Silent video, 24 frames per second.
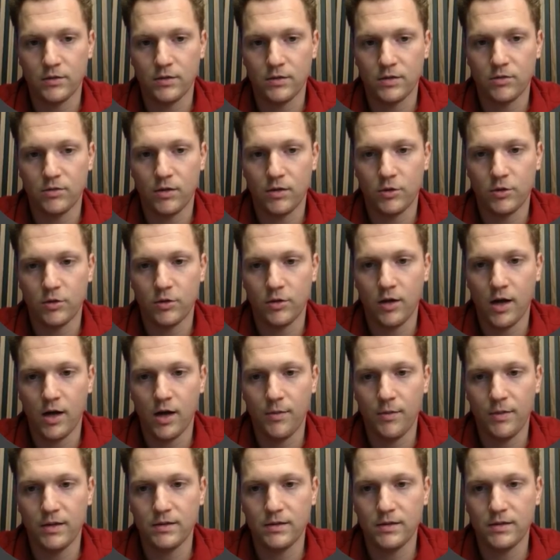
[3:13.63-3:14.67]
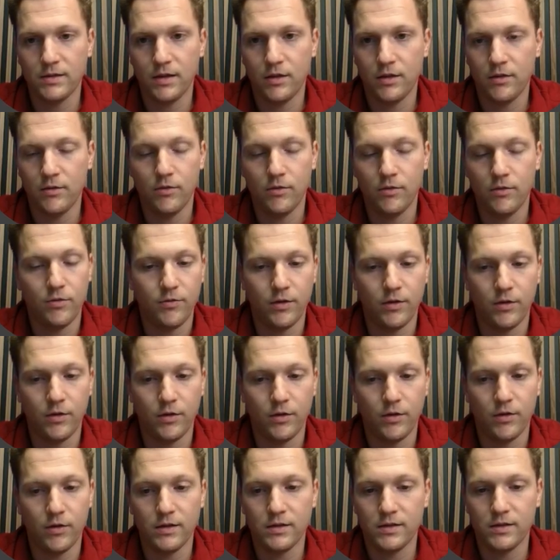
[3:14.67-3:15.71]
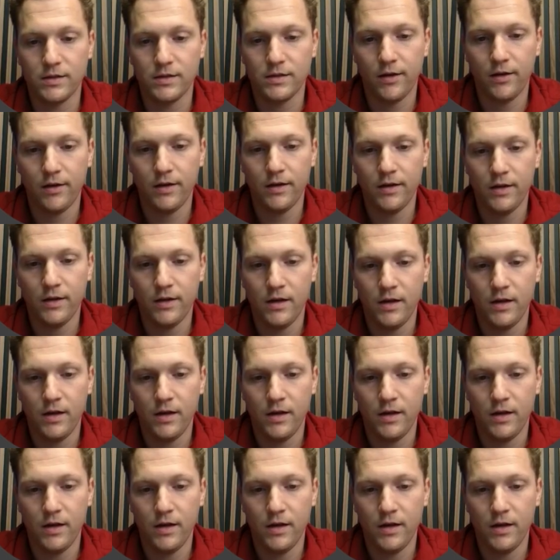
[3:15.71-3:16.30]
description or comments that you feel are necessary,